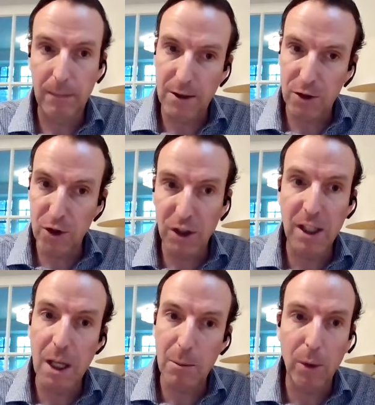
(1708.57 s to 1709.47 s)
That's
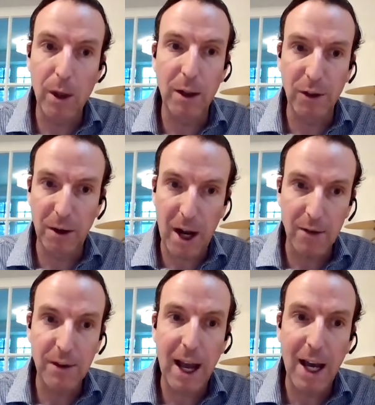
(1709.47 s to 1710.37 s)
usually number one reason. You're out
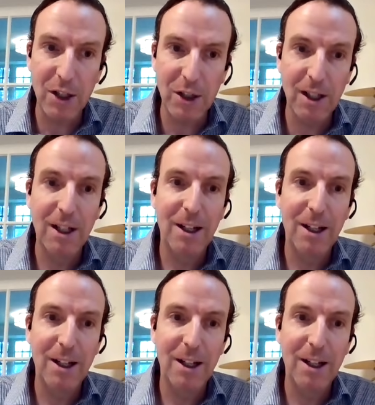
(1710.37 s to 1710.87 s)
of cash.